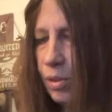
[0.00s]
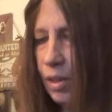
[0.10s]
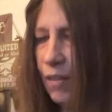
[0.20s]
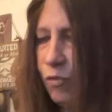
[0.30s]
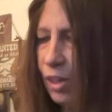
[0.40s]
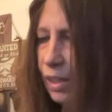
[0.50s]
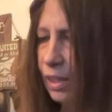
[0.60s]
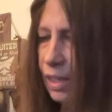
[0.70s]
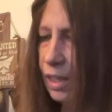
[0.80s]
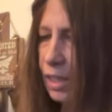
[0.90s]
I
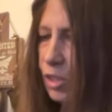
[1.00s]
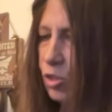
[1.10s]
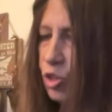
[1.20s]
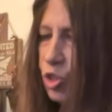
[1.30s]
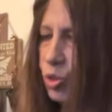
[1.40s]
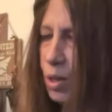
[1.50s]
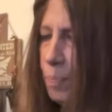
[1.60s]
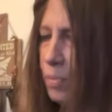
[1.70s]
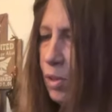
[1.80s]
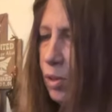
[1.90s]
finally got a good
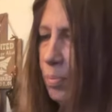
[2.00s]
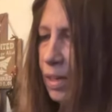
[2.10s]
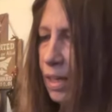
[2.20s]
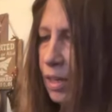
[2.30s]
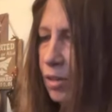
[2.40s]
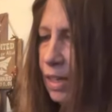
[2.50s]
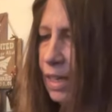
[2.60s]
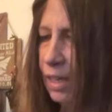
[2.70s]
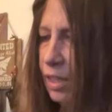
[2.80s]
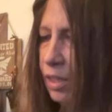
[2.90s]
sharpener, but I don't know
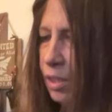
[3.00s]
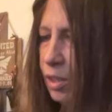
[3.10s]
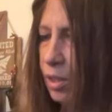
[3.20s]
how to.